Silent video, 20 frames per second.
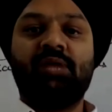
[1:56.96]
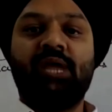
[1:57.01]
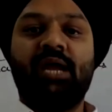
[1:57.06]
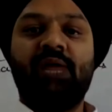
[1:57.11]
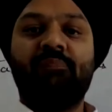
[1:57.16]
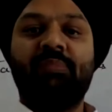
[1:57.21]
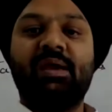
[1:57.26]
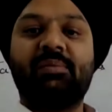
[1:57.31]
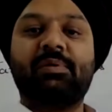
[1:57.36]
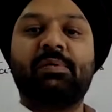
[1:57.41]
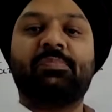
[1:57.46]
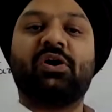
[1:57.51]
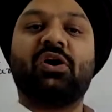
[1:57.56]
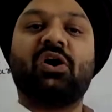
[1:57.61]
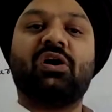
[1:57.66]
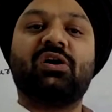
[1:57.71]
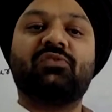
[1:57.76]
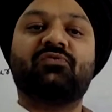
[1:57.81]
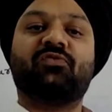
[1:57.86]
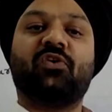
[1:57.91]
And maybe
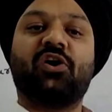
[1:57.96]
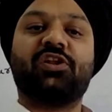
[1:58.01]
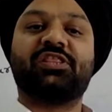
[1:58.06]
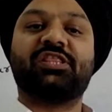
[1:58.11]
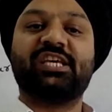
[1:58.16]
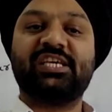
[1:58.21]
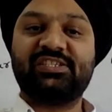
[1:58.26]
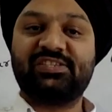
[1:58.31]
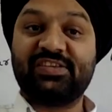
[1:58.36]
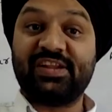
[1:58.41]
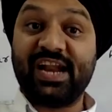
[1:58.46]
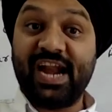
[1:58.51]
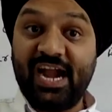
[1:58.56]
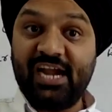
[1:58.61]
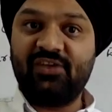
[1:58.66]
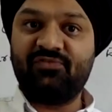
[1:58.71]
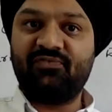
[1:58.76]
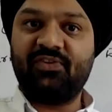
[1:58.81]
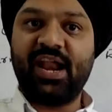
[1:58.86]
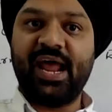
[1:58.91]
because for this
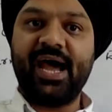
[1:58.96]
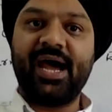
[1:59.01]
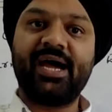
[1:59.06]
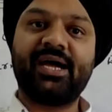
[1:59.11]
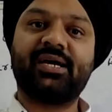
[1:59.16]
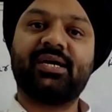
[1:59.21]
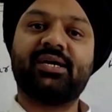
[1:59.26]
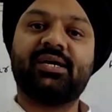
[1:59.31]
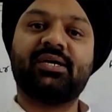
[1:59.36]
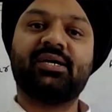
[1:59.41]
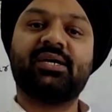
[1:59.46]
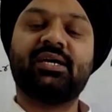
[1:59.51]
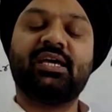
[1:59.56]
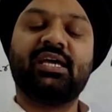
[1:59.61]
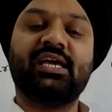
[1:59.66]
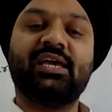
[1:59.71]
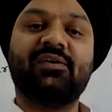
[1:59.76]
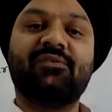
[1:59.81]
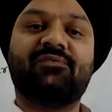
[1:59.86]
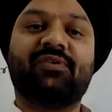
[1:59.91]
red flag,
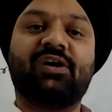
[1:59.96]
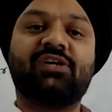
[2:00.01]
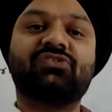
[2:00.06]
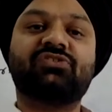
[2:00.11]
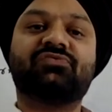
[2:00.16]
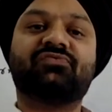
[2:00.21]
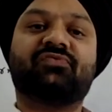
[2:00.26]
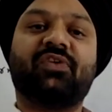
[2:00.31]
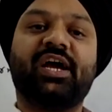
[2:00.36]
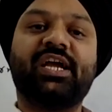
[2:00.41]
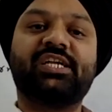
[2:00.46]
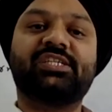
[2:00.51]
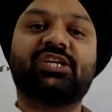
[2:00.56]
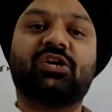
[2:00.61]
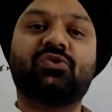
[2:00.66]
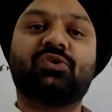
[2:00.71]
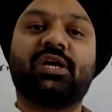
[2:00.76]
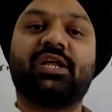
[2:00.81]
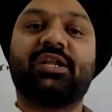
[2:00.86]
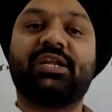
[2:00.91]
he finds
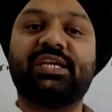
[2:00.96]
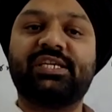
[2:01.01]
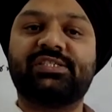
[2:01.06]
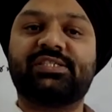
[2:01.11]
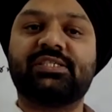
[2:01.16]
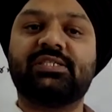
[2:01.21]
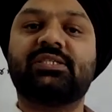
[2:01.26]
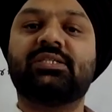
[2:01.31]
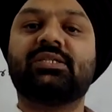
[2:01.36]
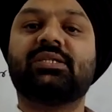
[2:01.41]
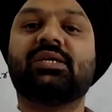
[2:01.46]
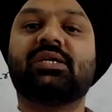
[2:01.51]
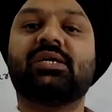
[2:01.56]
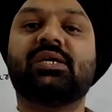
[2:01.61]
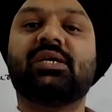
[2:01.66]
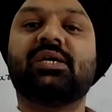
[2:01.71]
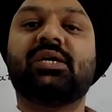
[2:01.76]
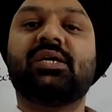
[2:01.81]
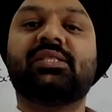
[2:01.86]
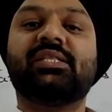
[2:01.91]
out a reason
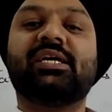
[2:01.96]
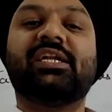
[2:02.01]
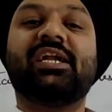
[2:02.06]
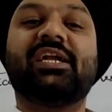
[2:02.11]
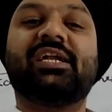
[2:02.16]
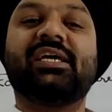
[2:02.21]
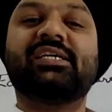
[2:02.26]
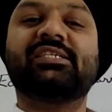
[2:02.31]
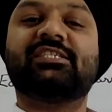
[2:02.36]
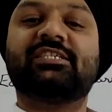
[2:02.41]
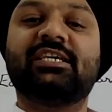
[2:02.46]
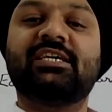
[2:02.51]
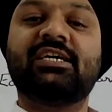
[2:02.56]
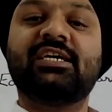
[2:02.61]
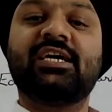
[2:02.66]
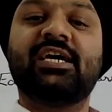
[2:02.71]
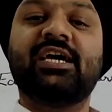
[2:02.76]
that it is